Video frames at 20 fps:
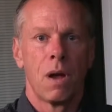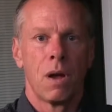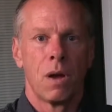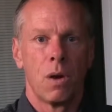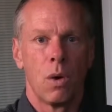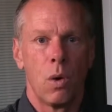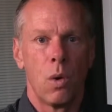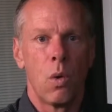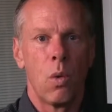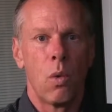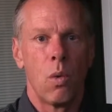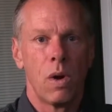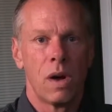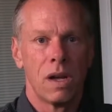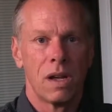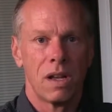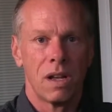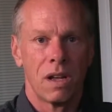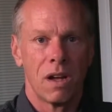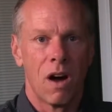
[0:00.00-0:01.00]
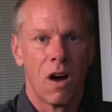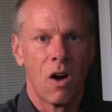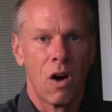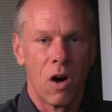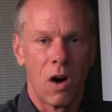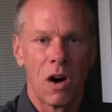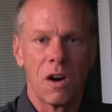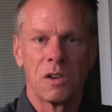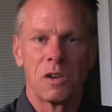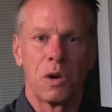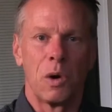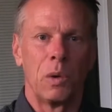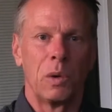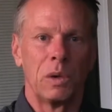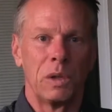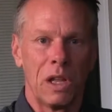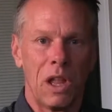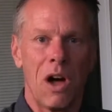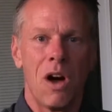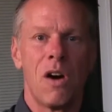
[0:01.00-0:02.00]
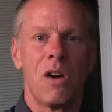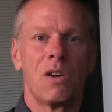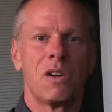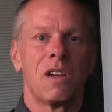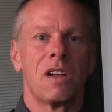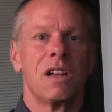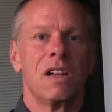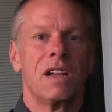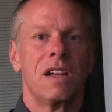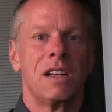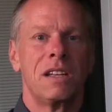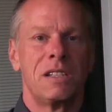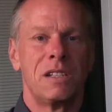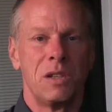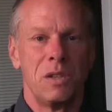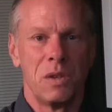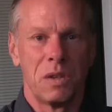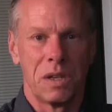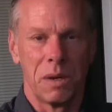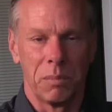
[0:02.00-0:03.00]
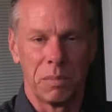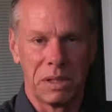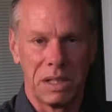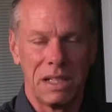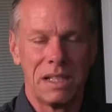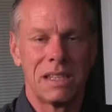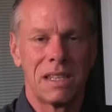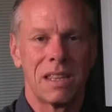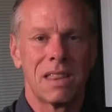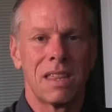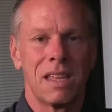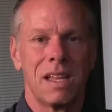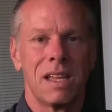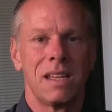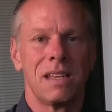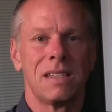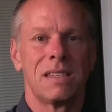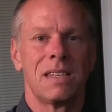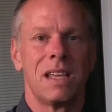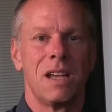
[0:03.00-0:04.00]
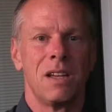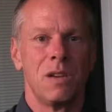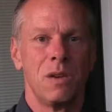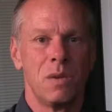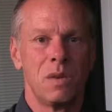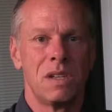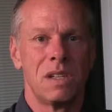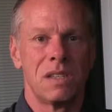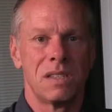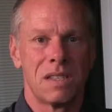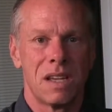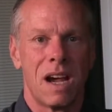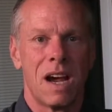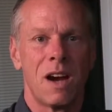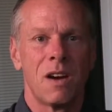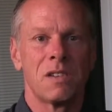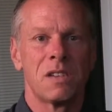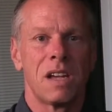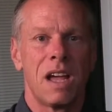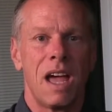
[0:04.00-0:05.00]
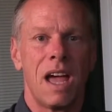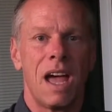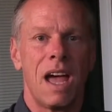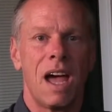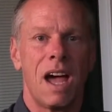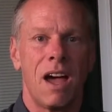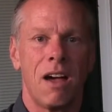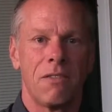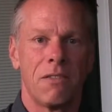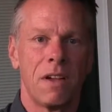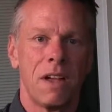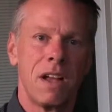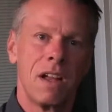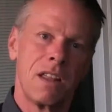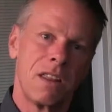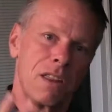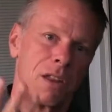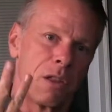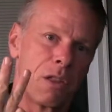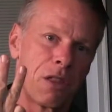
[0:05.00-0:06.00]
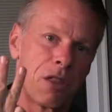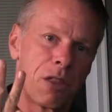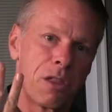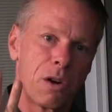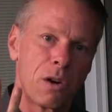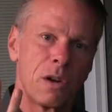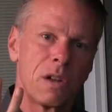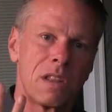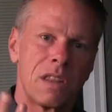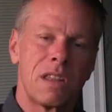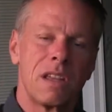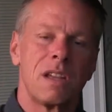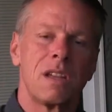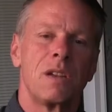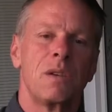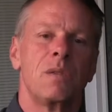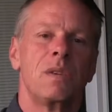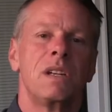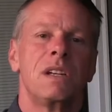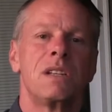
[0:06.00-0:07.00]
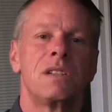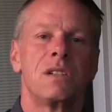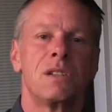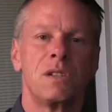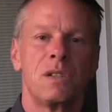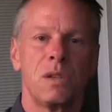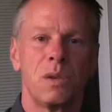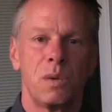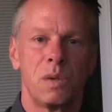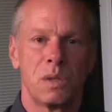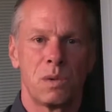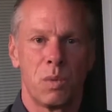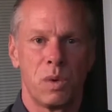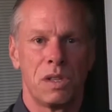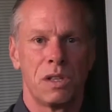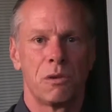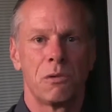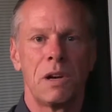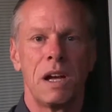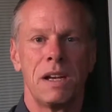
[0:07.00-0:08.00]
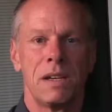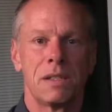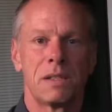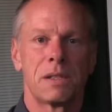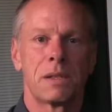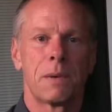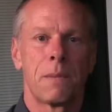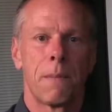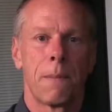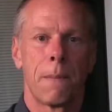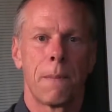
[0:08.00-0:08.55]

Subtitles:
Go hard, go long until you complete the things that you desire to have. The third thing you need to do is win the race.